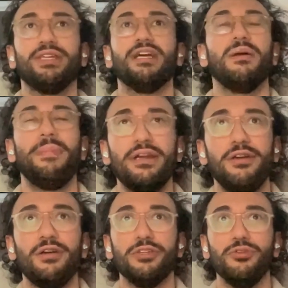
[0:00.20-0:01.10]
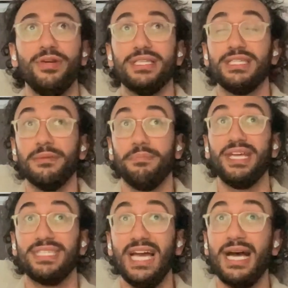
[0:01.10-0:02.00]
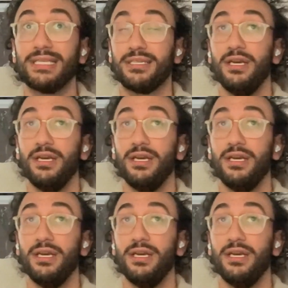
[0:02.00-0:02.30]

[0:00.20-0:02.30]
a competitor to Uber Eats is a big task,